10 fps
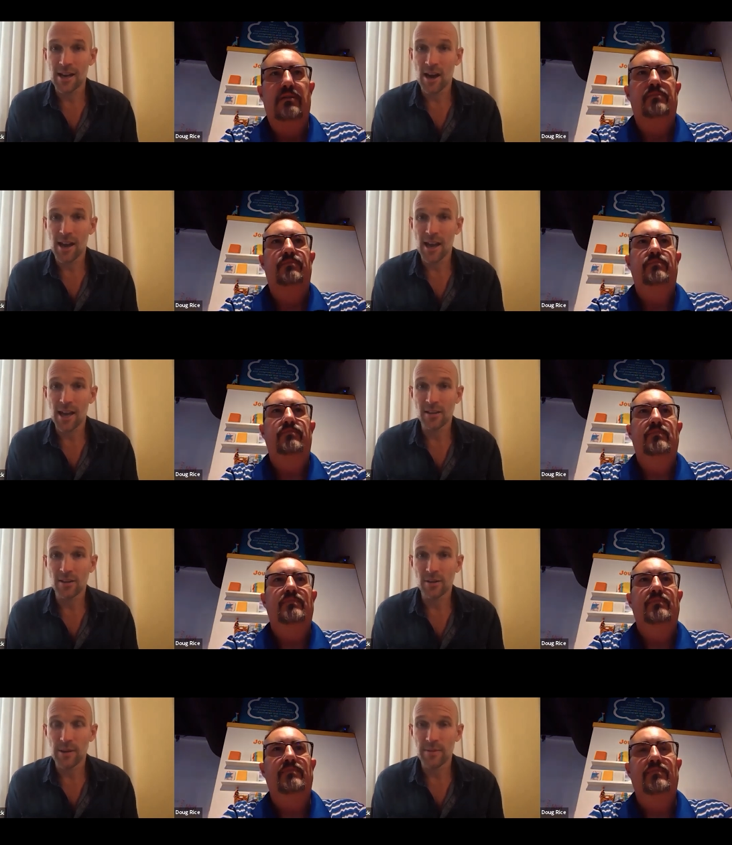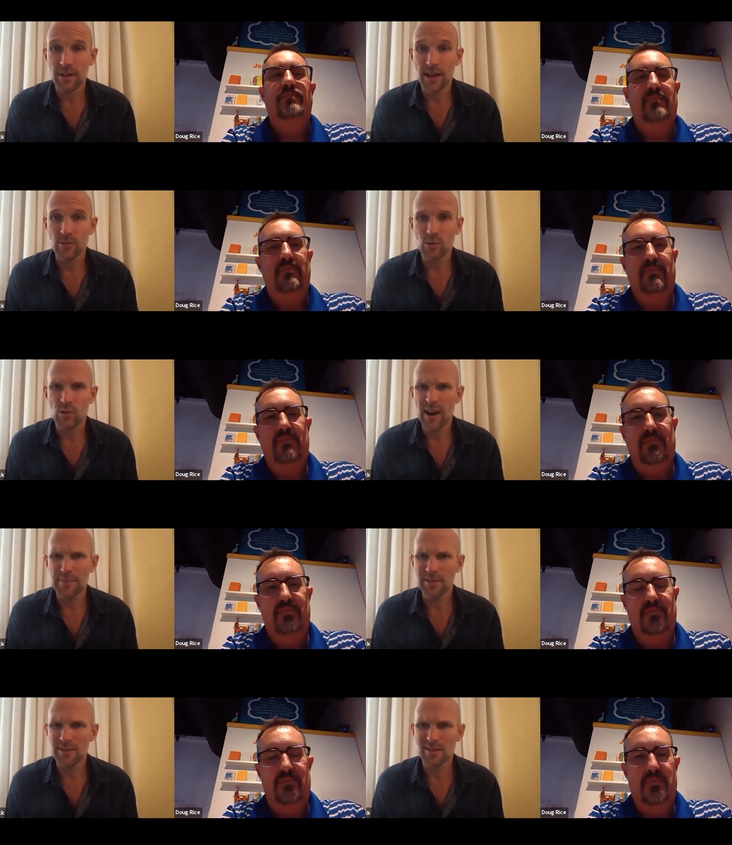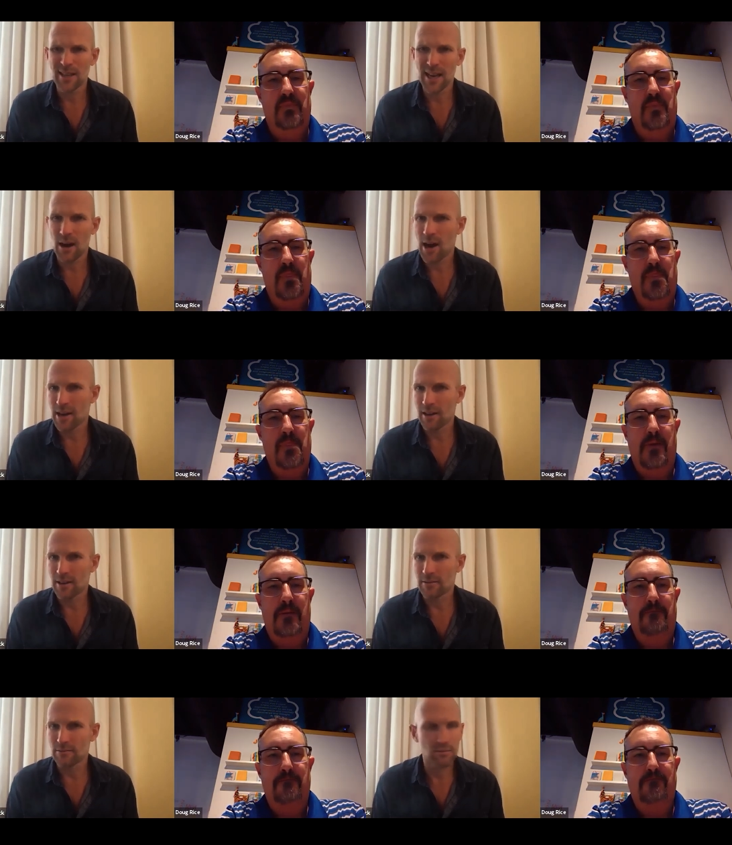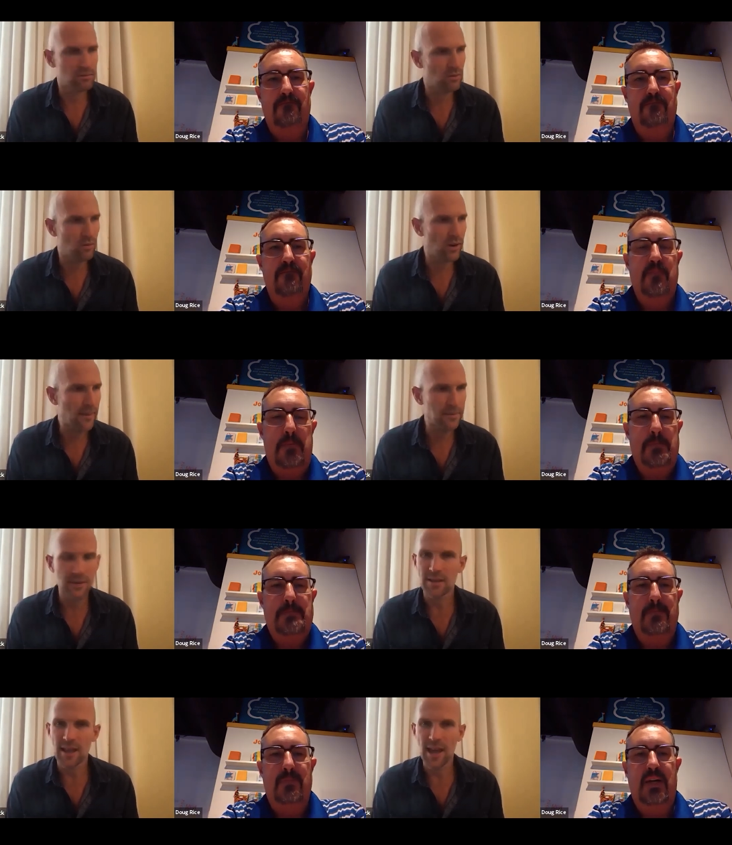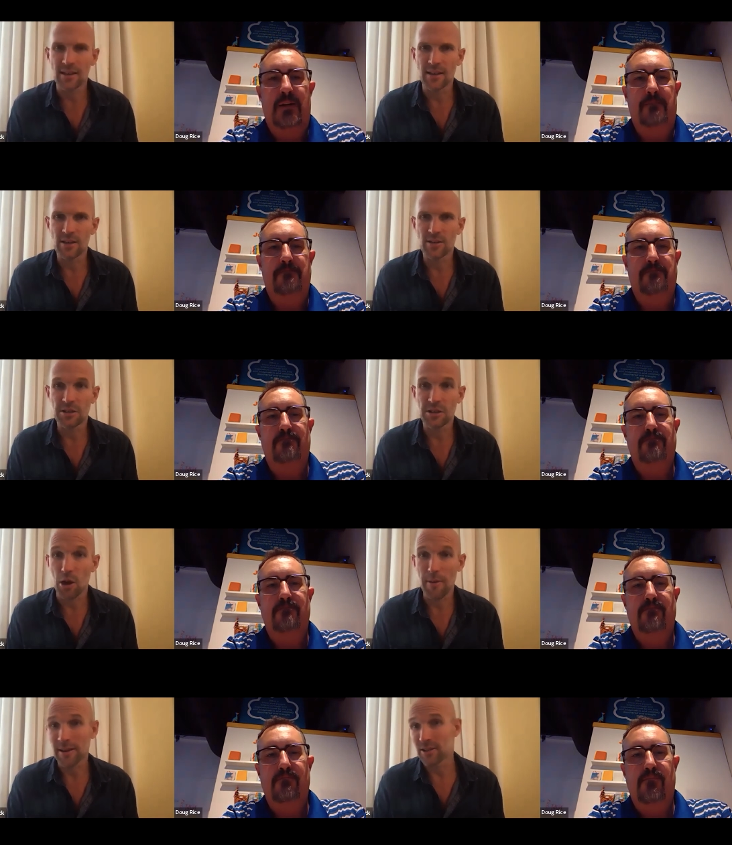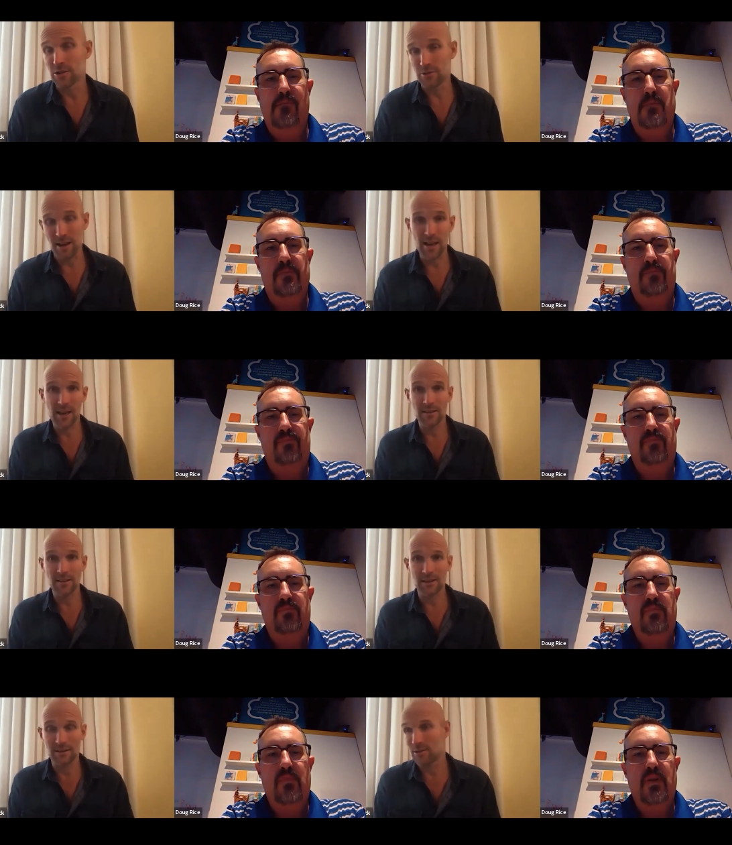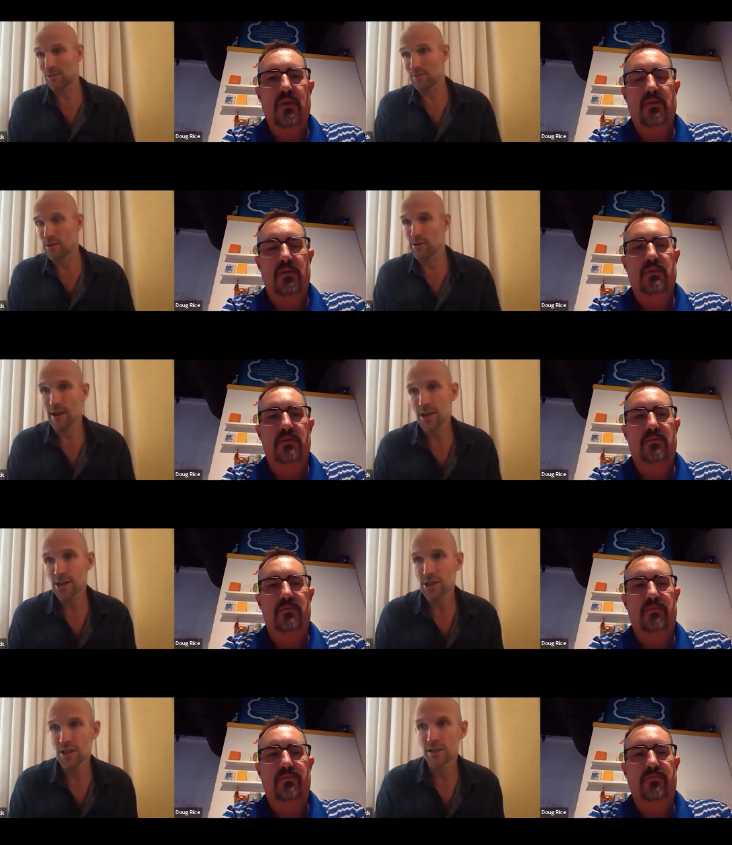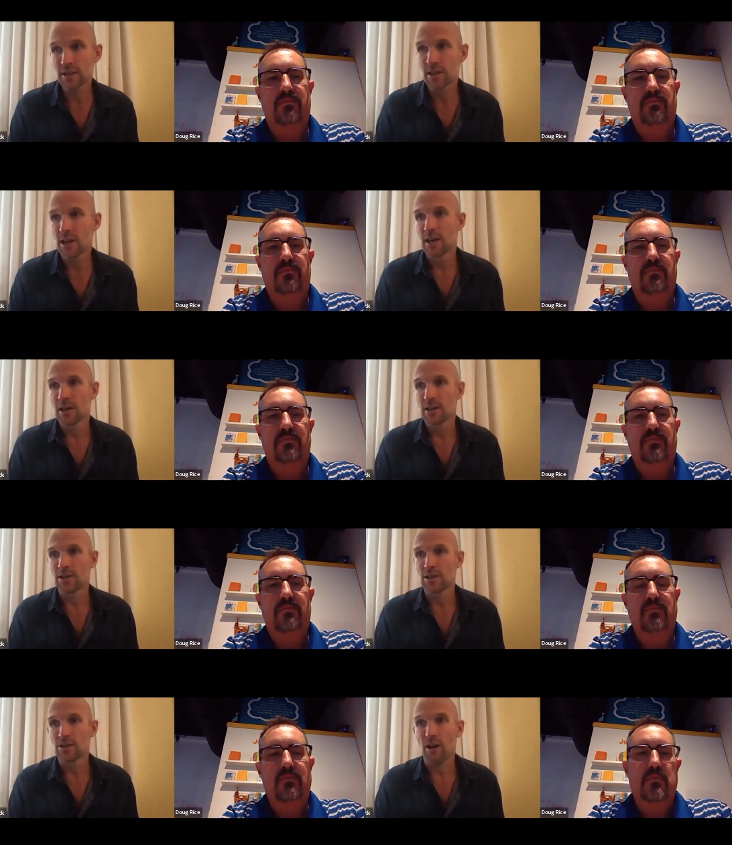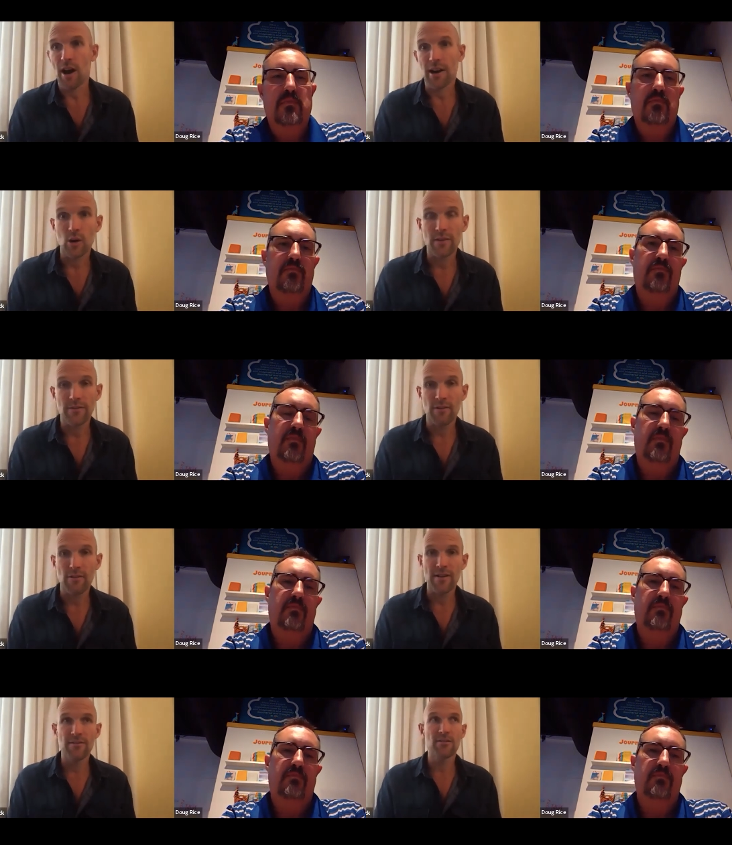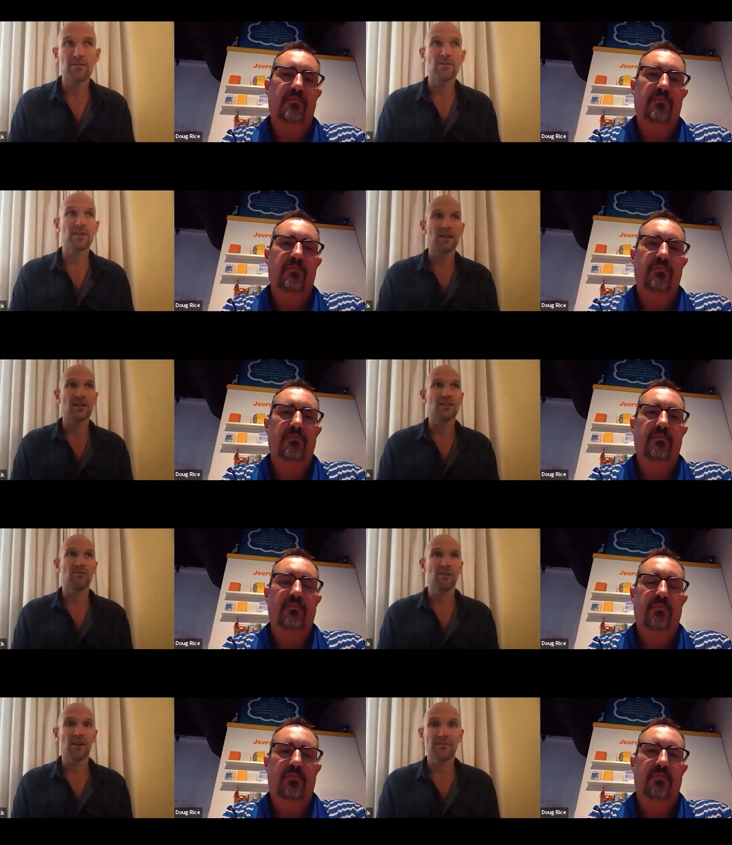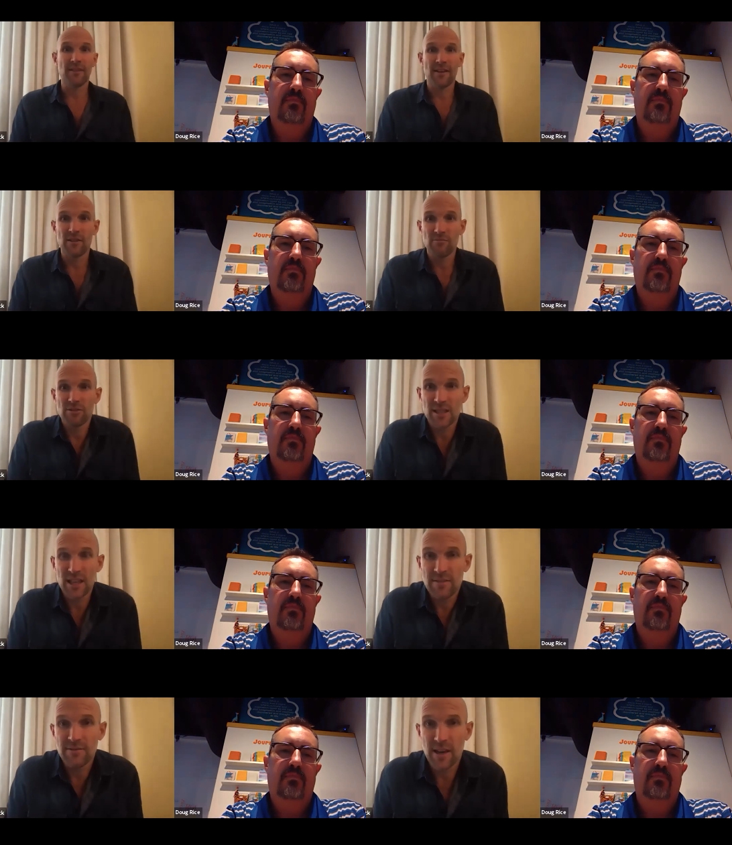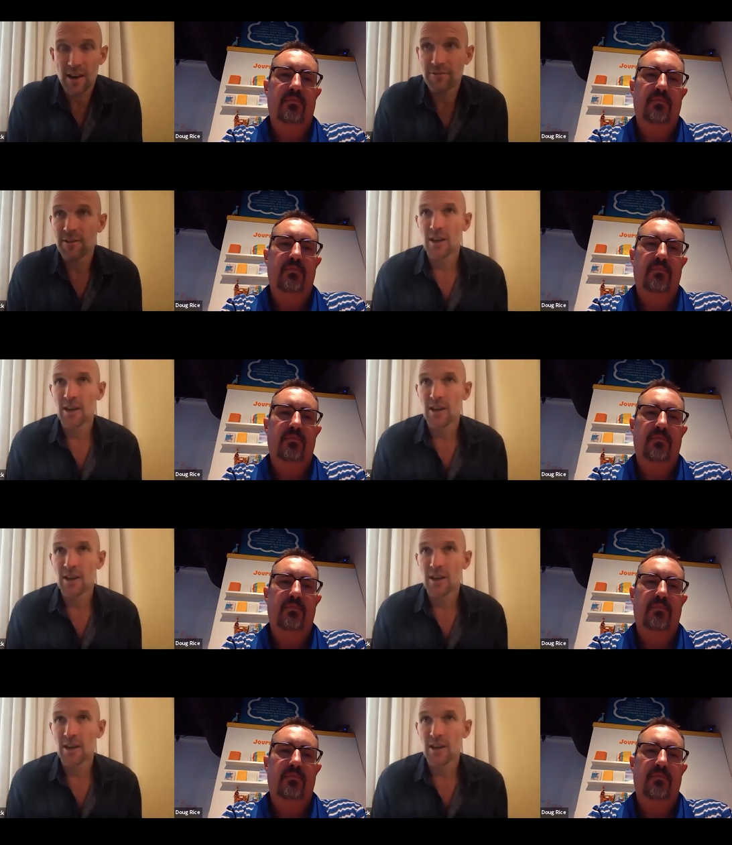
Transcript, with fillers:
Speaker 1: ninety-eight. A lot of people ask, well, what happens on day ninety? Like, what happens then? Do you just go back to drinking? Do you do moderation? Do you try to quit forever? Is there enough? Have you received enough